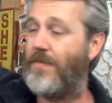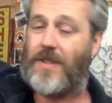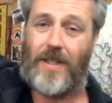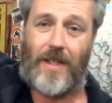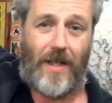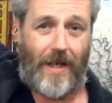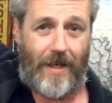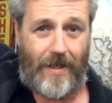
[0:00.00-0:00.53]
see
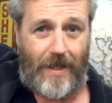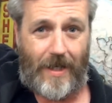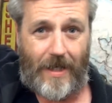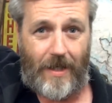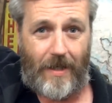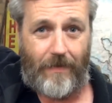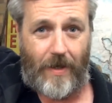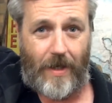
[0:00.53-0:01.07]
you later,
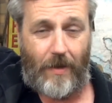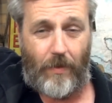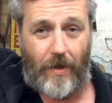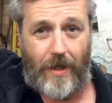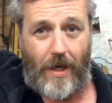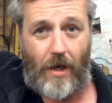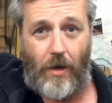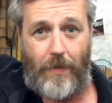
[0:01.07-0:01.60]
negative, I don't want
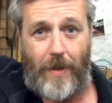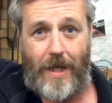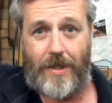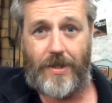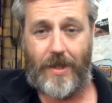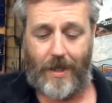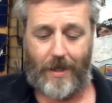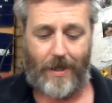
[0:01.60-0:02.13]
to know
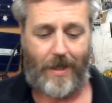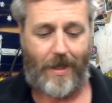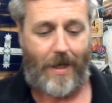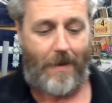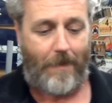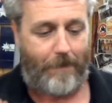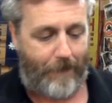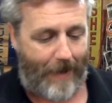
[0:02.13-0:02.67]
about you.
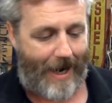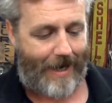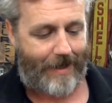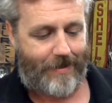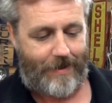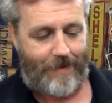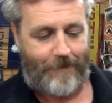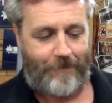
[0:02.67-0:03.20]

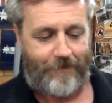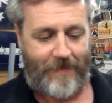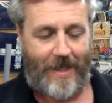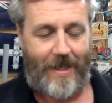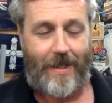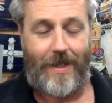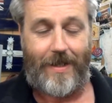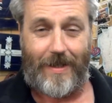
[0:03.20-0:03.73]
But
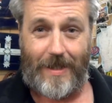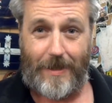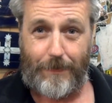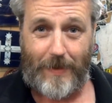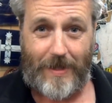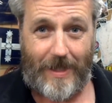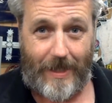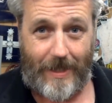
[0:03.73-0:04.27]
in this
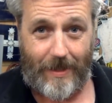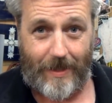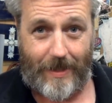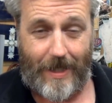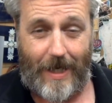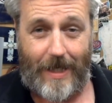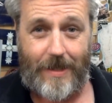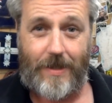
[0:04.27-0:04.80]
particular
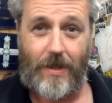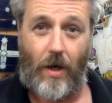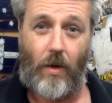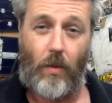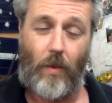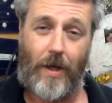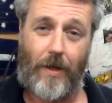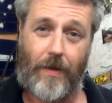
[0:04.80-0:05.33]
case,
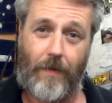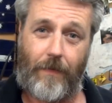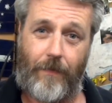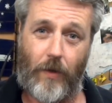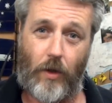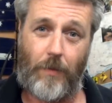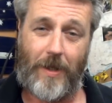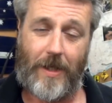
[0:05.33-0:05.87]
on one of the
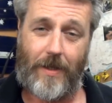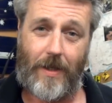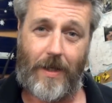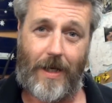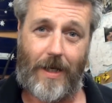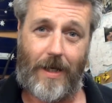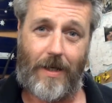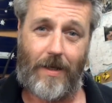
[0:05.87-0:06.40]
filming
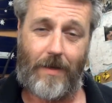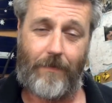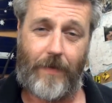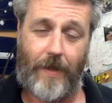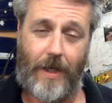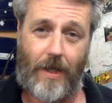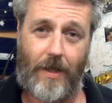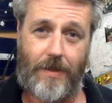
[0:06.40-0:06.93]

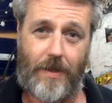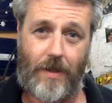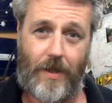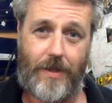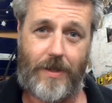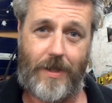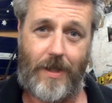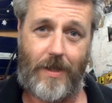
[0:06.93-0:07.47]
videos that I
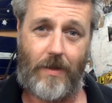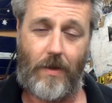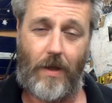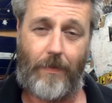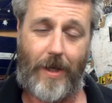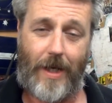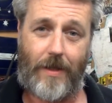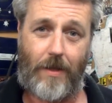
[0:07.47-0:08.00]
did
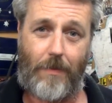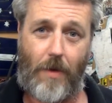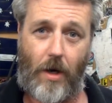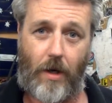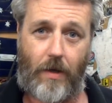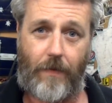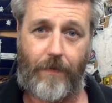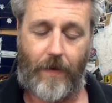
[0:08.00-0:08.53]
about the
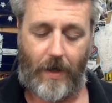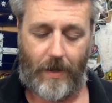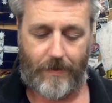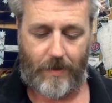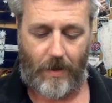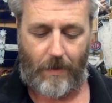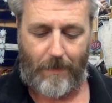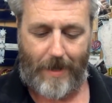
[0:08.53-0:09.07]

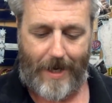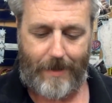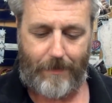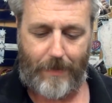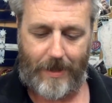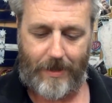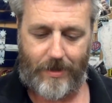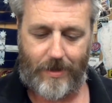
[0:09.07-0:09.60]
microphones, I made
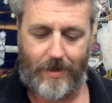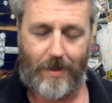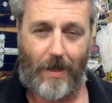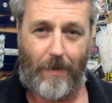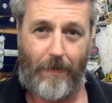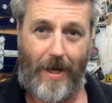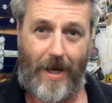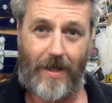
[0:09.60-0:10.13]
mention
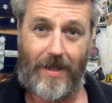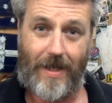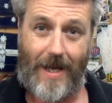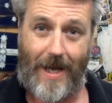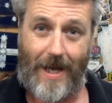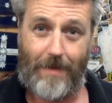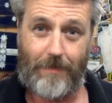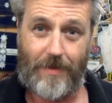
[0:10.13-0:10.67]
about
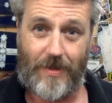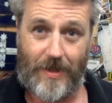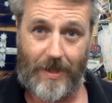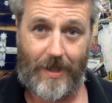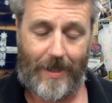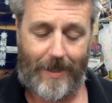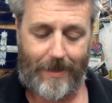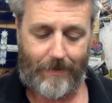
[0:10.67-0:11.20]

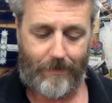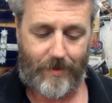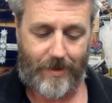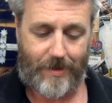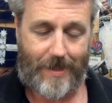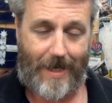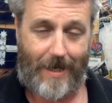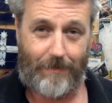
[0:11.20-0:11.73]
Camzilla, which
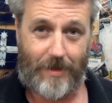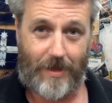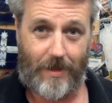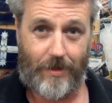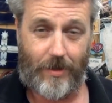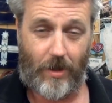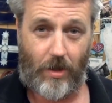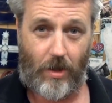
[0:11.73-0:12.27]
is
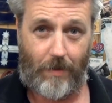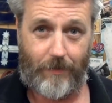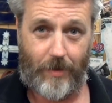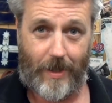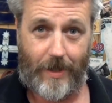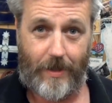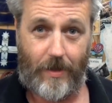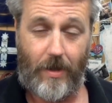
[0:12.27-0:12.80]

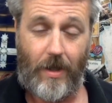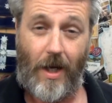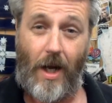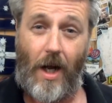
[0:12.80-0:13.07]
camzilla.com.au.